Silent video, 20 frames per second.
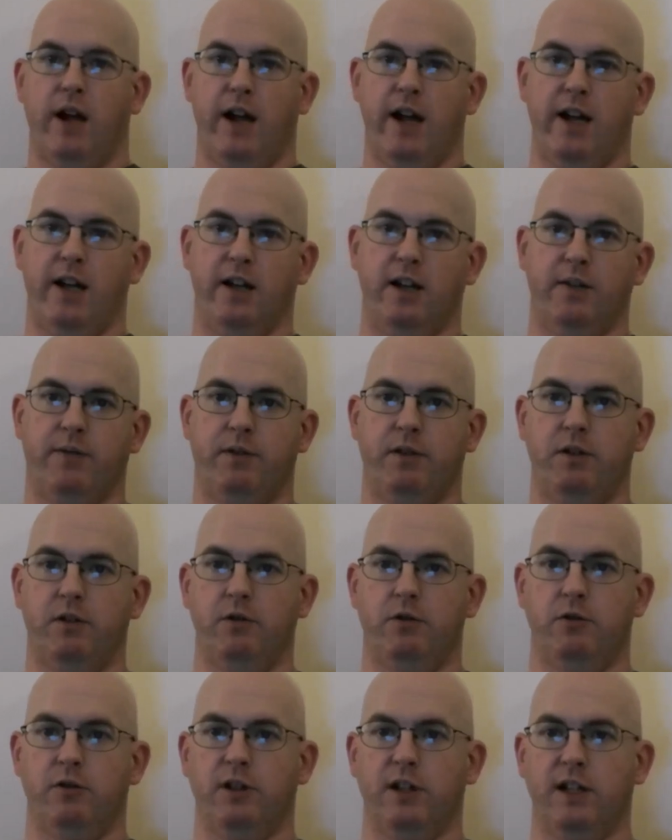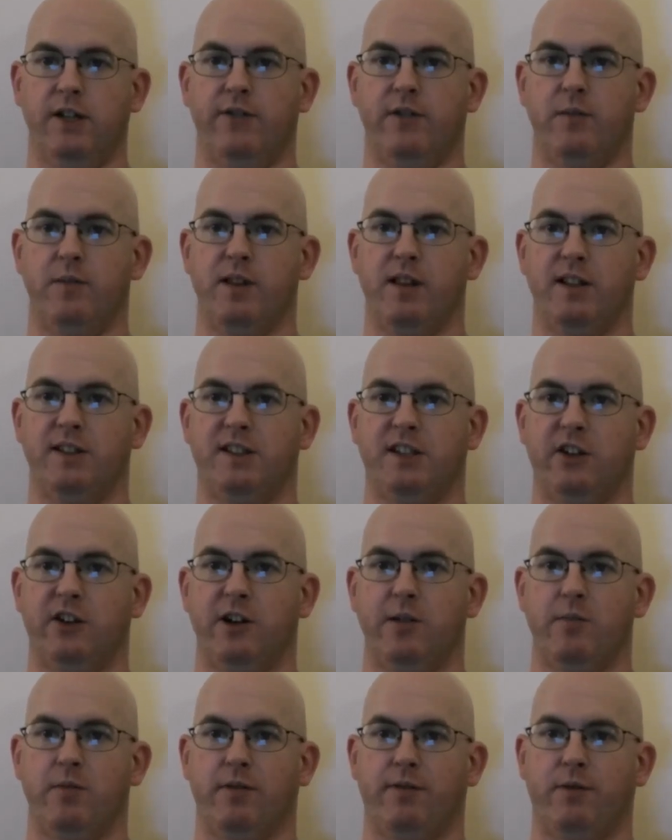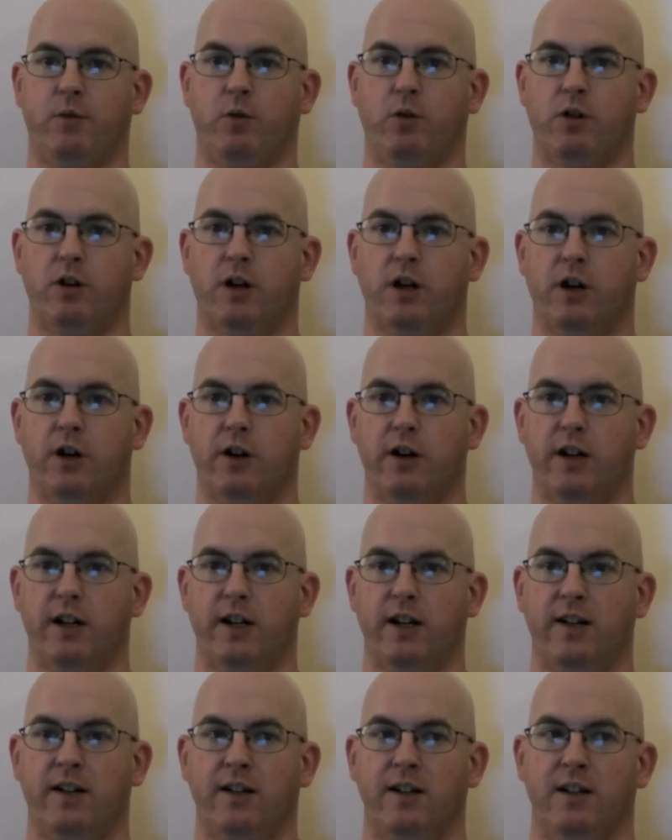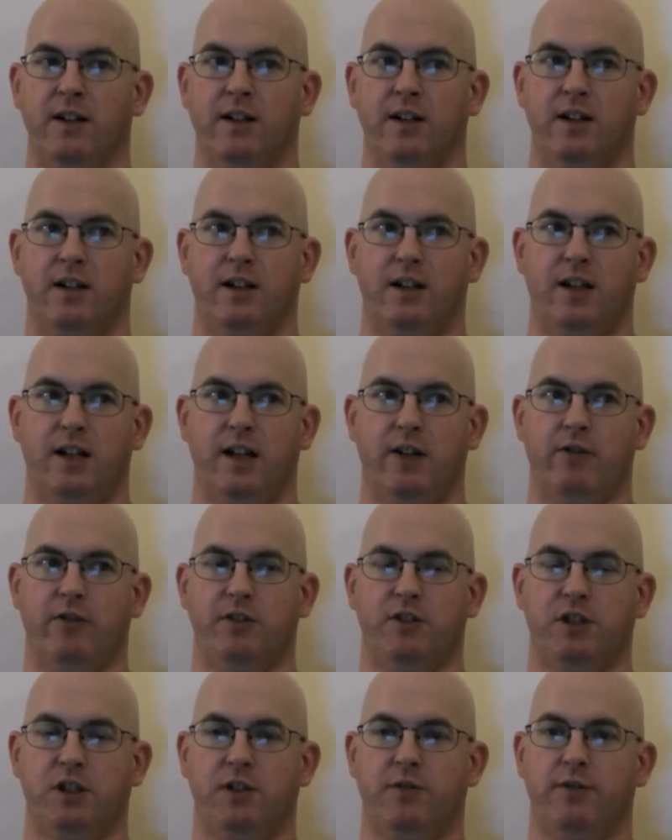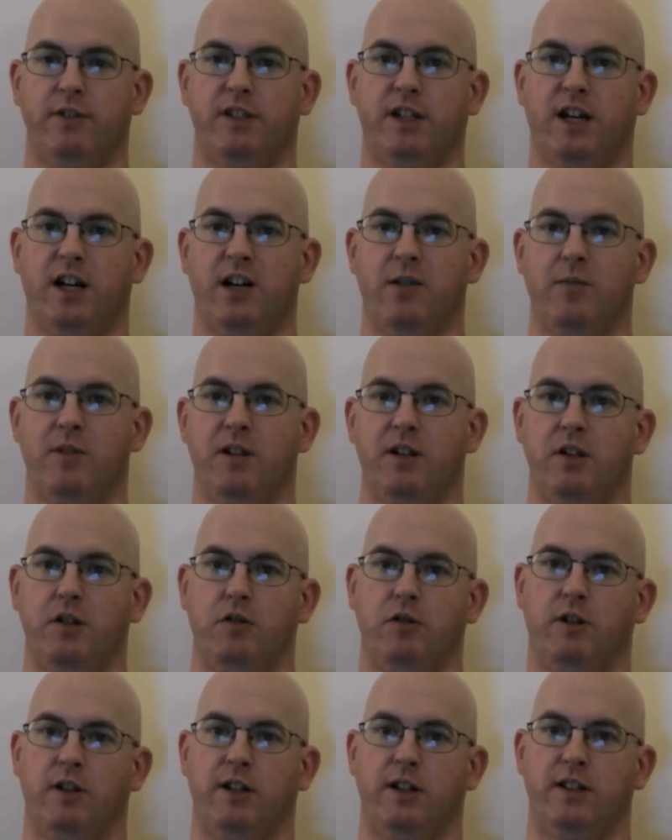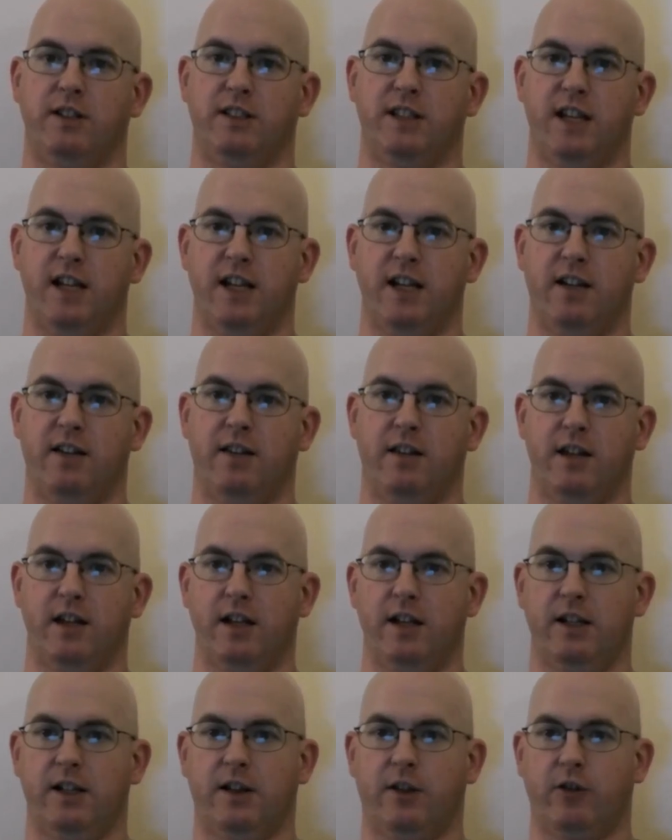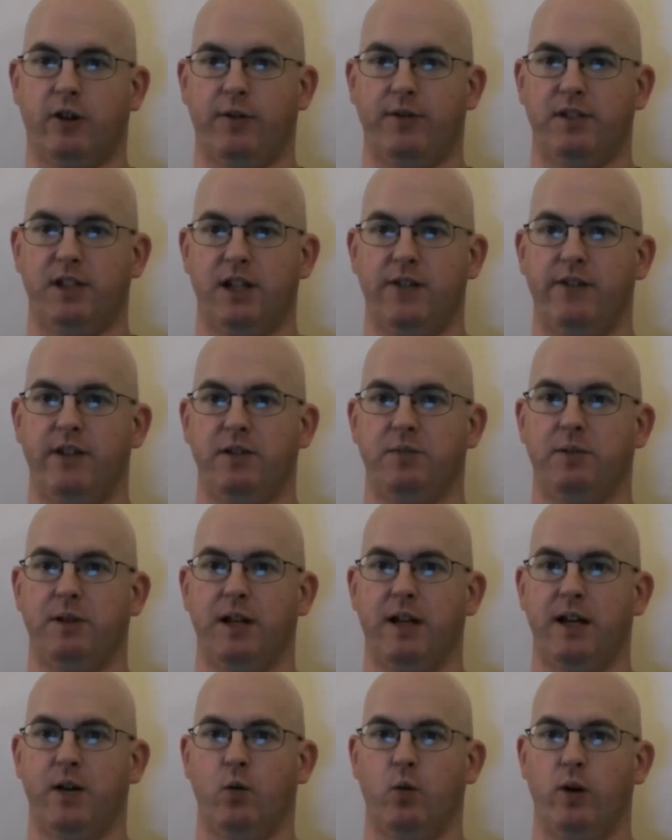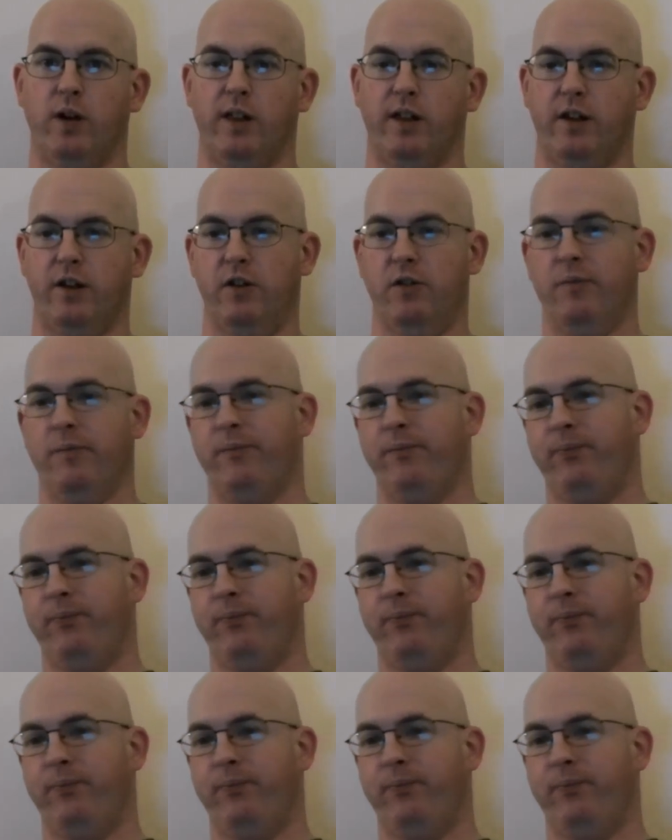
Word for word: And if you leave the military before earning a reserve retirement, you can take the thrift savings plan with you.